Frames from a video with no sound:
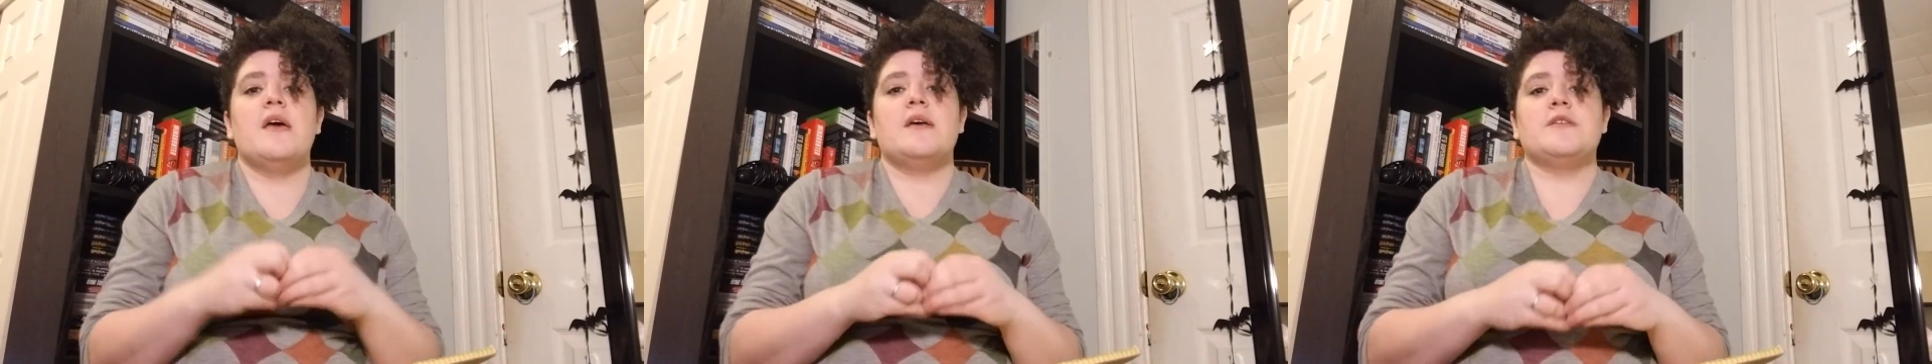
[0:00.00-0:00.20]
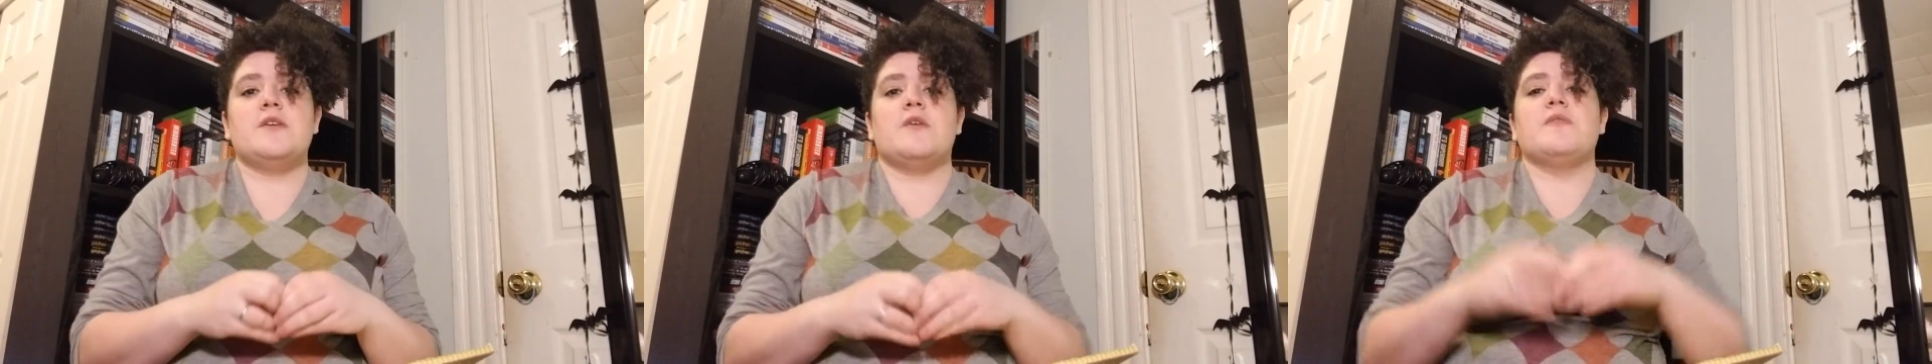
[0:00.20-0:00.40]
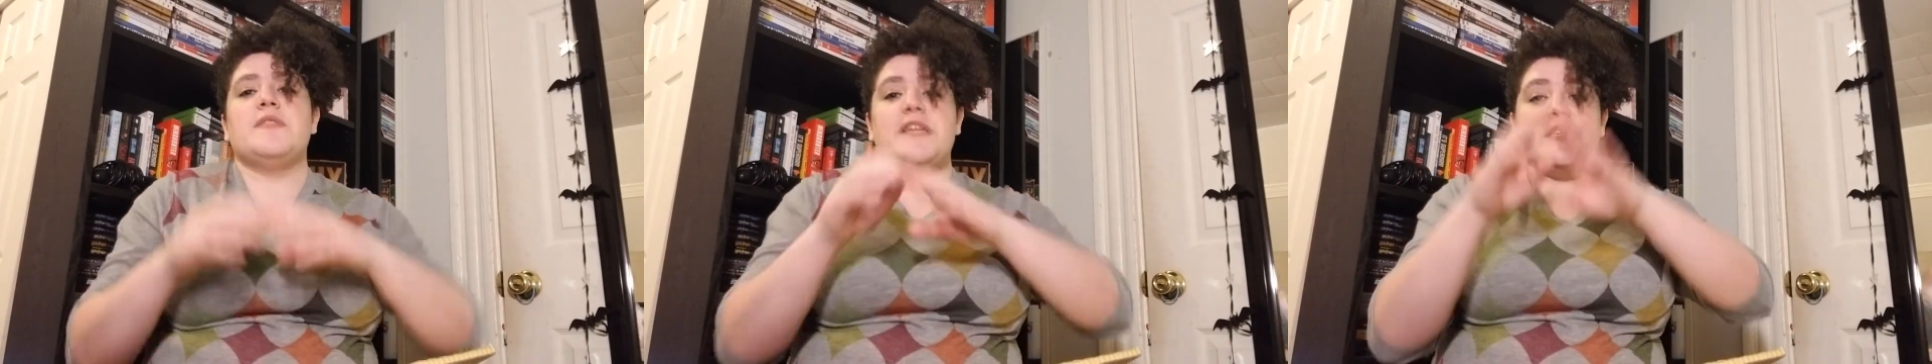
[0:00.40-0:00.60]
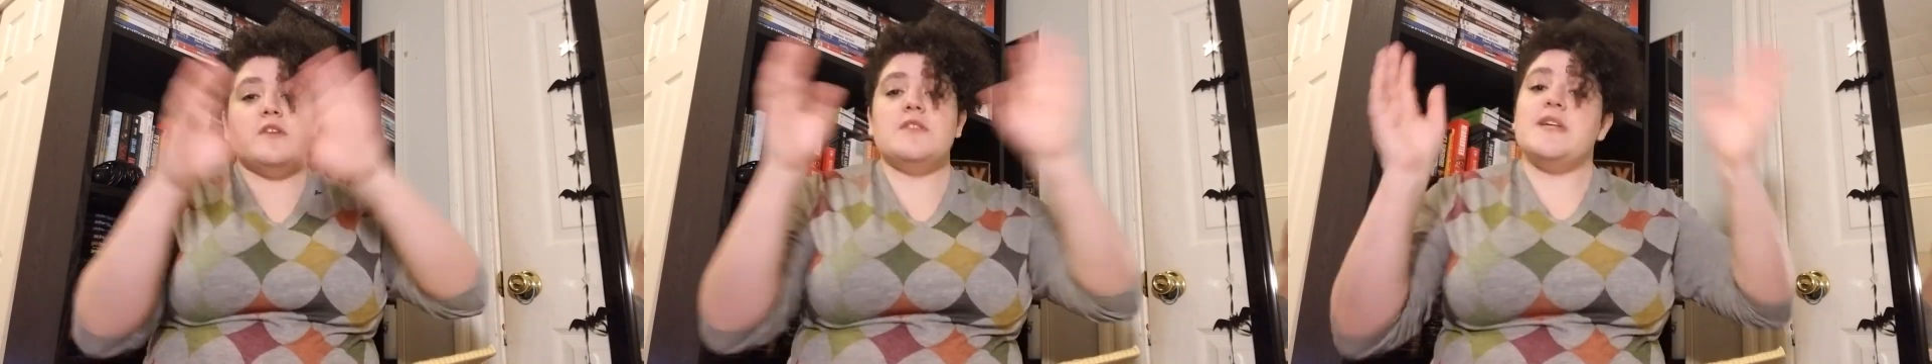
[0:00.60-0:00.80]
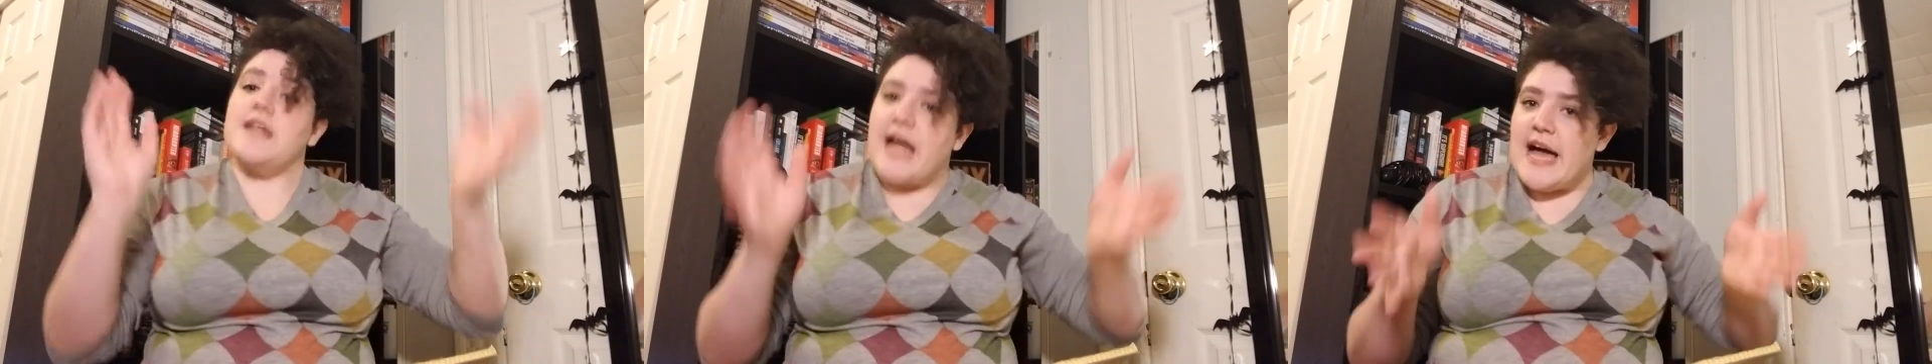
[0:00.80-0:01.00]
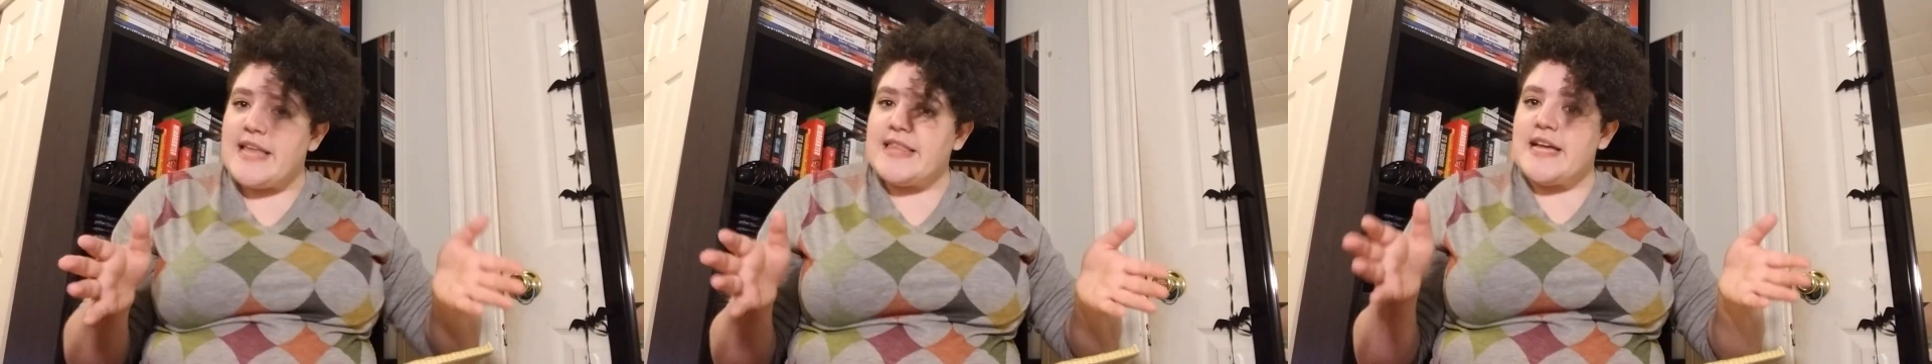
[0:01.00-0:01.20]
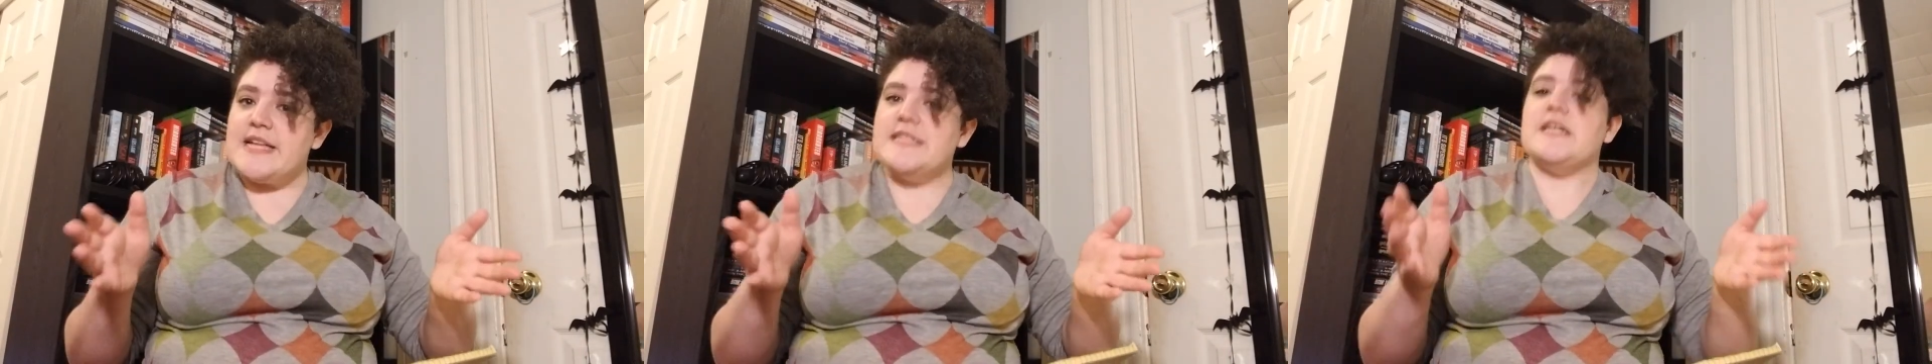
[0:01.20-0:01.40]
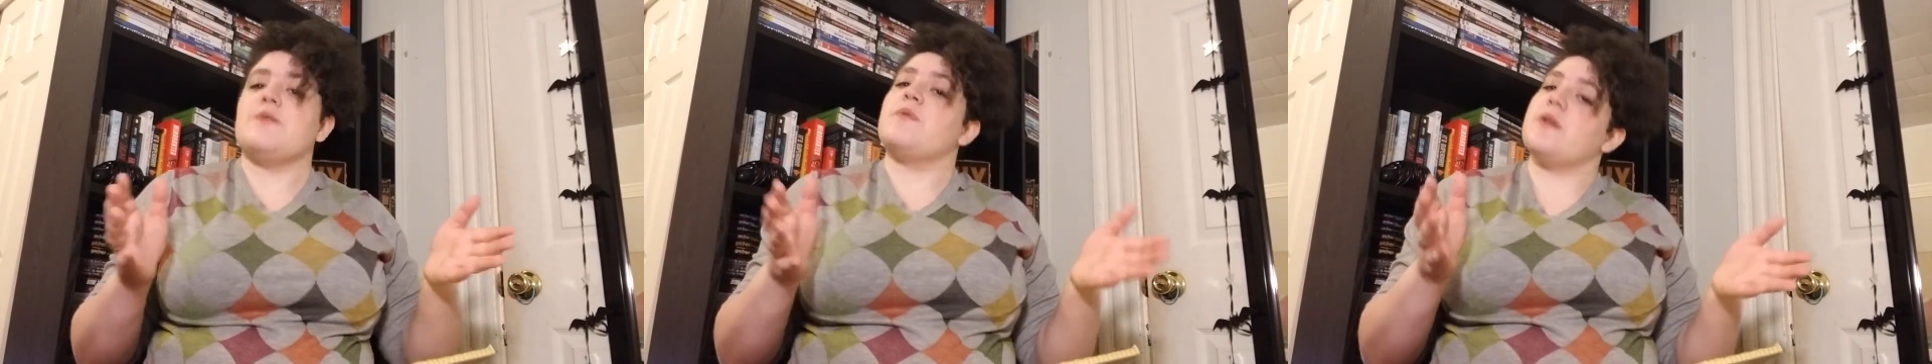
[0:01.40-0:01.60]
So these are the
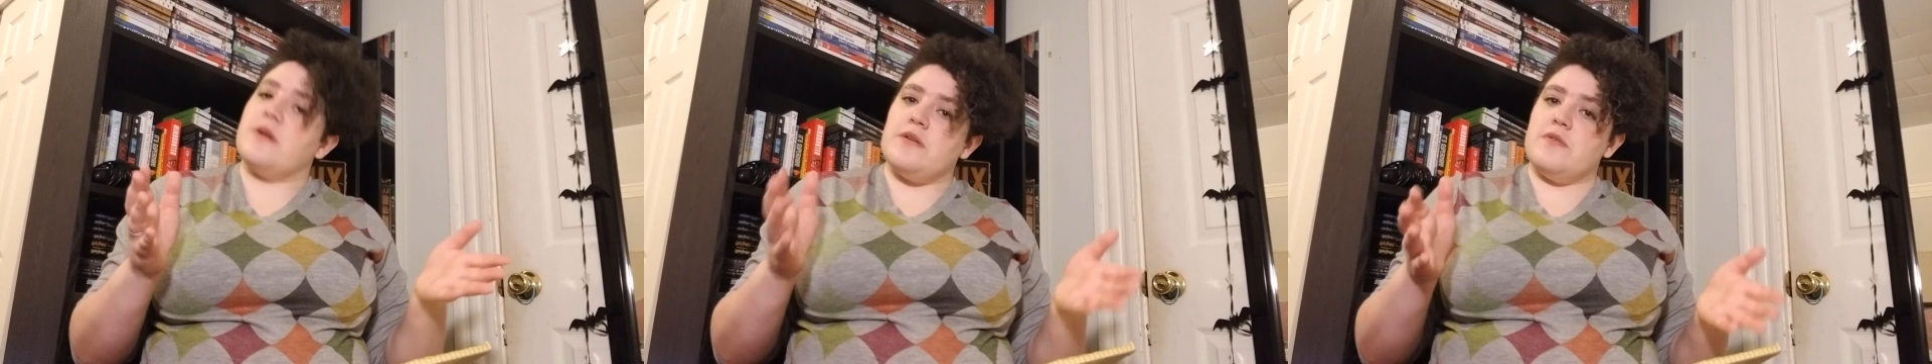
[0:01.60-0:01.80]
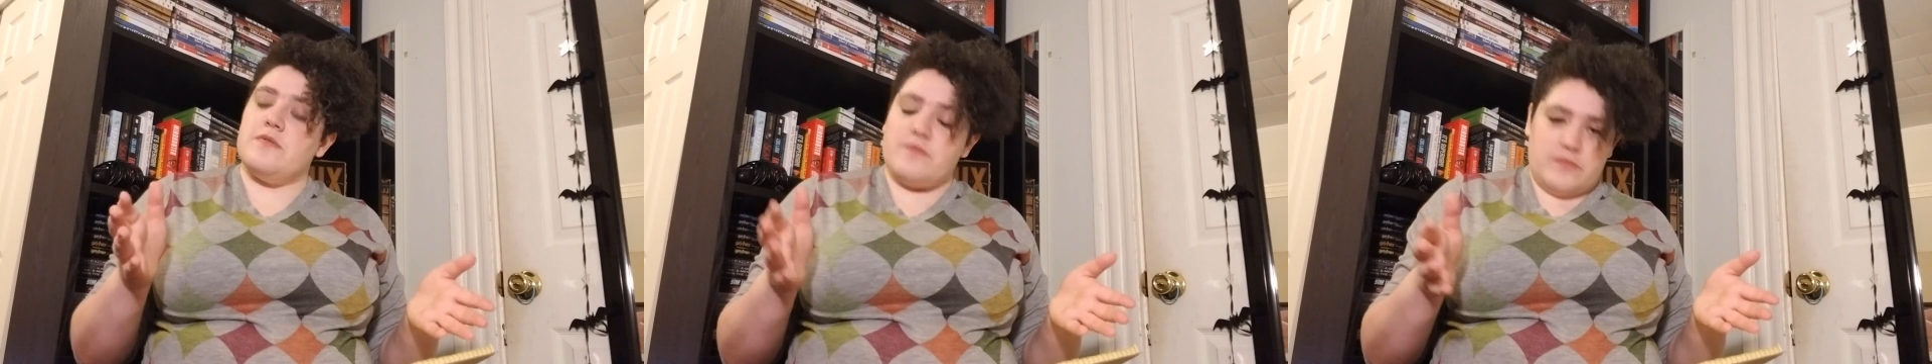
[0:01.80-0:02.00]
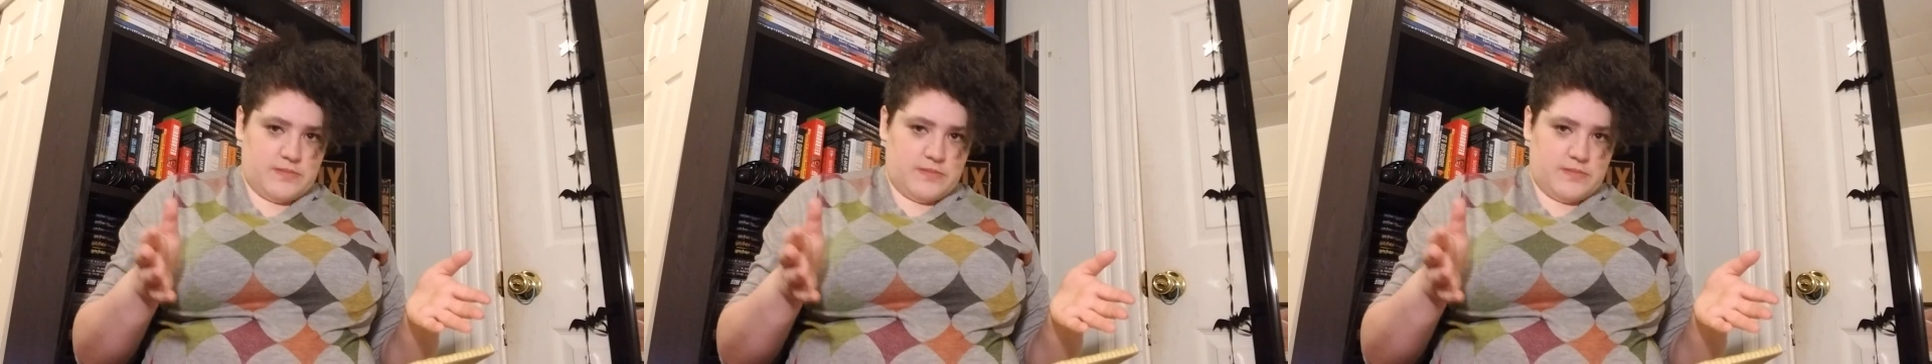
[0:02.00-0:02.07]
guidelines that we're going to